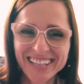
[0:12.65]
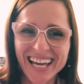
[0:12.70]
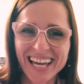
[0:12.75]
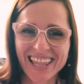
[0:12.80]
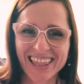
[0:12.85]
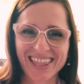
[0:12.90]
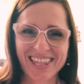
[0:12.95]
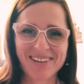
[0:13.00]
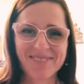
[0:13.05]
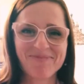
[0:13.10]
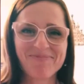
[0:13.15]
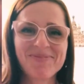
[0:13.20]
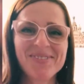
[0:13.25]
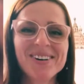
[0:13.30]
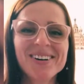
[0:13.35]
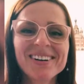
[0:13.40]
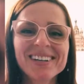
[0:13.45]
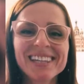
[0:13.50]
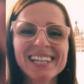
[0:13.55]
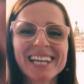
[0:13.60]
The
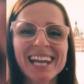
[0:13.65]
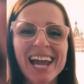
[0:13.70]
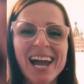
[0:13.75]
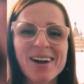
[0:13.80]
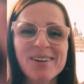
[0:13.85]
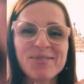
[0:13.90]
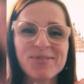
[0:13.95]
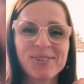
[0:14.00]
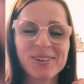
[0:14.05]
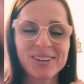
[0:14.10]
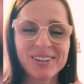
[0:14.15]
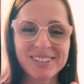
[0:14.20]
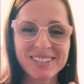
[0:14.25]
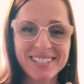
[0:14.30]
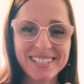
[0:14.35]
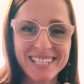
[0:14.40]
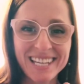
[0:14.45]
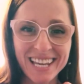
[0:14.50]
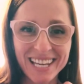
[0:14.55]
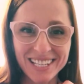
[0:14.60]
book that I have for you
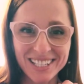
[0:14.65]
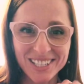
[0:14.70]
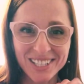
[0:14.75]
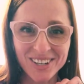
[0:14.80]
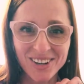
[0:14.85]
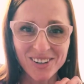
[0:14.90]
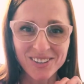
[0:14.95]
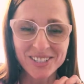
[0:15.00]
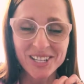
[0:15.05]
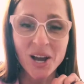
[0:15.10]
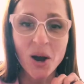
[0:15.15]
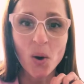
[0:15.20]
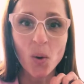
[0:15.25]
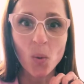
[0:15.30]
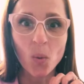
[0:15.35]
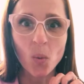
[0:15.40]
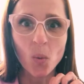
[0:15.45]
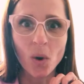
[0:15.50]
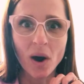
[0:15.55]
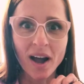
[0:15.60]
today is called
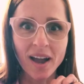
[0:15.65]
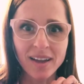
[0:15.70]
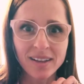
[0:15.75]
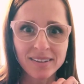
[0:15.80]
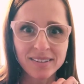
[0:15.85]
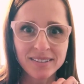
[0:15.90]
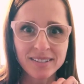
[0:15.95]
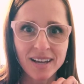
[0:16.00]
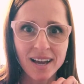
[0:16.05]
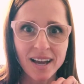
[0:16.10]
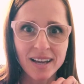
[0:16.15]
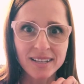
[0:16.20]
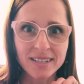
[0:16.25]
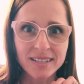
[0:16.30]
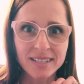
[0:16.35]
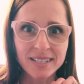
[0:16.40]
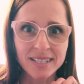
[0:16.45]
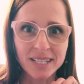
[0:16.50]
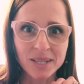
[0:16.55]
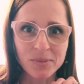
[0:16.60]
Wild
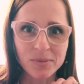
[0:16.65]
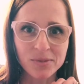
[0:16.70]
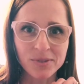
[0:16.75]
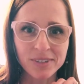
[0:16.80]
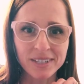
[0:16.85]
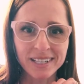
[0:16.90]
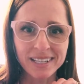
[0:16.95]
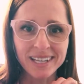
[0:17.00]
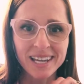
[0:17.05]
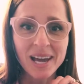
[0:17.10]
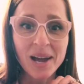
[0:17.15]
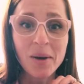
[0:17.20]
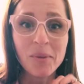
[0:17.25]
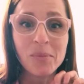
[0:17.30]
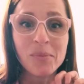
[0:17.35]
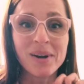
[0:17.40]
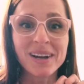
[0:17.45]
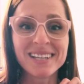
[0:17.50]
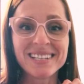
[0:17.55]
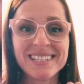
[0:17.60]
Symphony
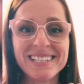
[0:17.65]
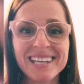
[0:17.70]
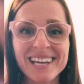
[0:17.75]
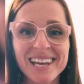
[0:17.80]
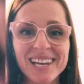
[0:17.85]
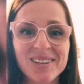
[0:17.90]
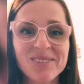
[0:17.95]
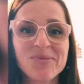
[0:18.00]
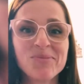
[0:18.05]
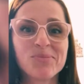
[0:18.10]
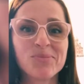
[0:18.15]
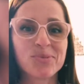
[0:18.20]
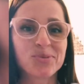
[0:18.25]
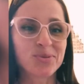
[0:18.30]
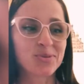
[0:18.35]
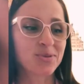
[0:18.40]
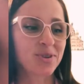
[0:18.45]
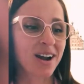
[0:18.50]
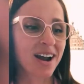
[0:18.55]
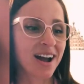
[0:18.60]
by Dan
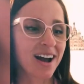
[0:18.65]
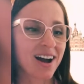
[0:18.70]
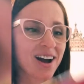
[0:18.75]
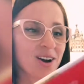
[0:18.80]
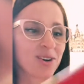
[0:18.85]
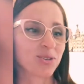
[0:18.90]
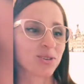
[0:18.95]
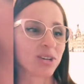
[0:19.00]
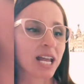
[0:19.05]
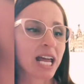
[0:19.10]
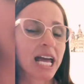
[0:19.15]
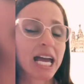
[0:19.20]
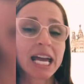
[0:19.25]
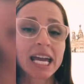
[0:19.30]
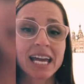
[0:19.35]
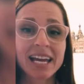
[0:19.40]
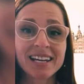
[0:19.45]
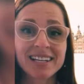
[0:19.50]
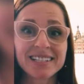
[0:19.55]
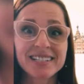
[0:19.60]
Brown,
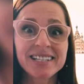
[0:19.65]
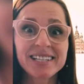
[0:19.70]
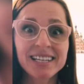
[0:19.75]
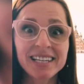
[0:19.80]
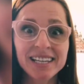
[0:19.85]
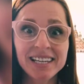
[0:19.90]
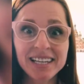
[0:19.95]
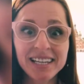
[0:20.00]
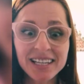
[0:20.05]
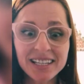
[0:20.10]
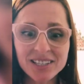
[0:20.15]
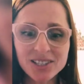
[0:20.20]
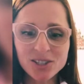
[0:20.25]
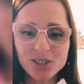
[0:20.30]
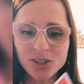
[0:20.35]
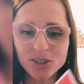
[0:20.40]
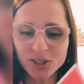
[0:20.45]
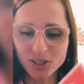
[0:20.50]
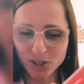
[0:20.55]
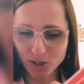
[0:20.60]
and he
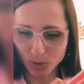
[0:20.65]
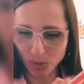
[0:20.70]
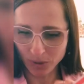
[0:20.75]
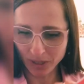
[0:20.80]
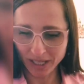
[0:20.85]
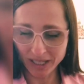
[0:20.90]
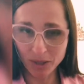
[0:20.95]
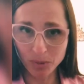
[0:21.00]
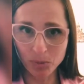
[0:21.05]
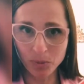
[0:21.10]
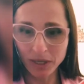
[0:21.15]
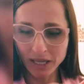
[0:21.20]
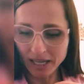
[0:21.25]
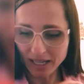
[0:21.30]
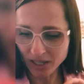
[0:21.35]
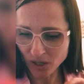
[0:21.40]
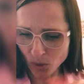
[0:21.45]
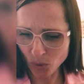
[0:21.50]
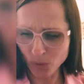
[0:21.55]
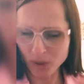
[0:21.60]
started to play the
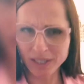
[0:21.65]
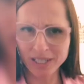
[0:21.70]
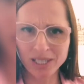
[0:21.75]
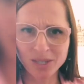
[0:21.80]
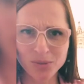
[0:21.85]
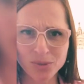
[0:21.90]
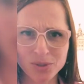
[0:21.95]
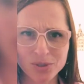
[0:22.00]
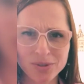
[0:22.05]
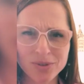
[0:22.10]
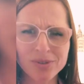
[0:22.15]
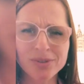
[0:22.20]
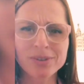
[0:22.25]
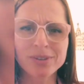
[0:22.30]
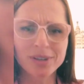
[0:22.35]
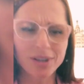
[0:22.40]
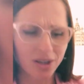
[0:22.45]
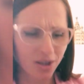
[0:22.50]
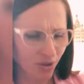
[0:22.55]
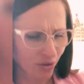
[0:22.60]
piano when he was
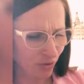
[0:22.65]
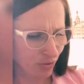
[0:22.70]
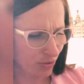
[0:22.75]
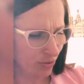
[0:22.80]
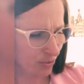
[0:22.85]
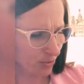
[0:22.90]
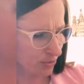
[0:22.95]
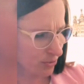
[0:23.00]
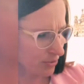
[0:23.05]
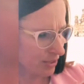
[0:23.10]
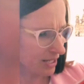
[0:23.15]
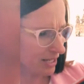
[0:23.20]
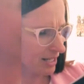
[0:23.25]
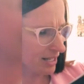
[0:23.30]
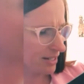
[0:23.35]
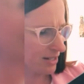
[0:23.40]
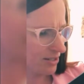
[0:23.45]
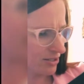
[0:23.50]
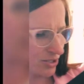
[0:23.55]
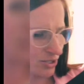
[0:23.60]
only 3
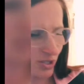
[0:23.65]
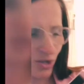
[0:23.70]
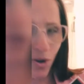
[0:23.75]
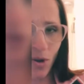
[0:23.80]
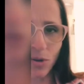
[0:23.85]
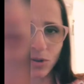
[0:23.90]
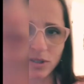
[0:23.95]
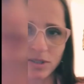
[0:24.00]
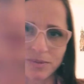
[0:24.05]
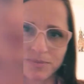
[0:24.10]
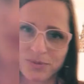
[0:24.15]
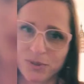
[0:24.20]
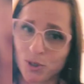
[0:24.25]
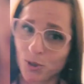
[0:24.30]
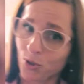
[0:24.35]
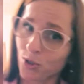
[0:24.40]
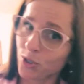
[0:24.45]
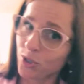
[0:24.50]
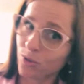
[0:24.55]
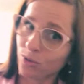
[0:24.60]
years old.
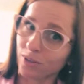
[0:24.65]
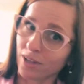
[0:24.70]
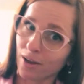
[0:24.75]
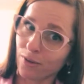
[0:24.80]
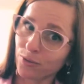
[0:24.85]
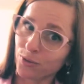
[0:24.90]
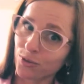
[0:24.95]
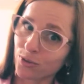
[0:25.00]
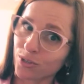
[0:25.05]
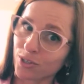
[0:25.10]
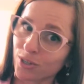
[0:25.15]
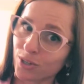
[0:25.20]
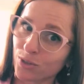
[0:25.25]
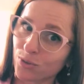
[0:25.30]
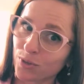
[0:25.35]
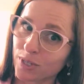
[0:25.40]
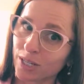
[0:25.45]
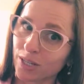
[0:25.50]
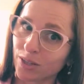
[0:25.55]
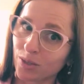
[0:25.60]
Don't you love to start
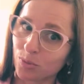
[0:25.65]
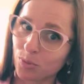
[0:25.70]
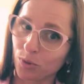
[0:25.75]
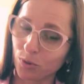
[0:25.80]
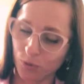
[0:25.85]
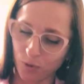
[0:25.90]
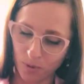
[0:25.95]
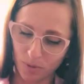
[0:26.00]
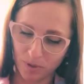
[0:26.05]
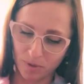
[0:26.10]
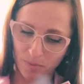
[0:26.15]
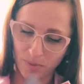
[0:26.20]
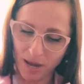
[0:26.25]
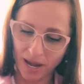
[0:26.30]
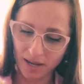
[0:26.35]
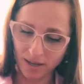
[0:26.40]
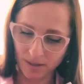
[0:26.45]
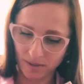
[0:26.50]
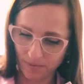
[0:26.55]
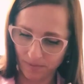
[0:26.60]
reading the book from the
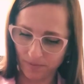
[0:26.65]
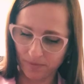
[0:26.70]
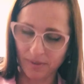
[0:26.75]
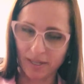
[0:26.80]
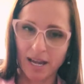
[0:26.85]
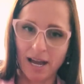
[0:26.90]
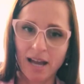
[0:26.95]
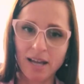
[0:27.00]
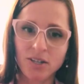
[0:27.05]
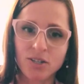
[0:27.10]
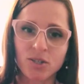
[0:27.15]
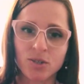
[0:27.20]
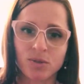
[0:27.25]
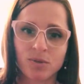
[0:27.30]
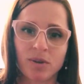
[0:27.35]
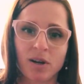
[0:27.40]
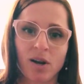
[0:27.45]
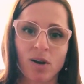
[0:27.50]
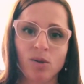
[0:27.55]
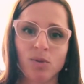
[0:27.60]
back? I do,
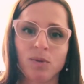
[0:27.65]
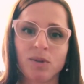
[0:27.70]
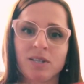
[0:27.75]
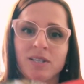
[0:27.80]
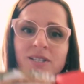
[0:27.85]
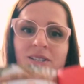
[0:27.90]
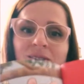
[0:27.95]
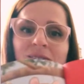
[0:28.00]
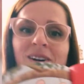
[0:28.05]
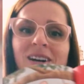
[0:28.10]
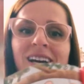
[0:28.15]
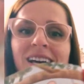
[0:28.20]
I always do.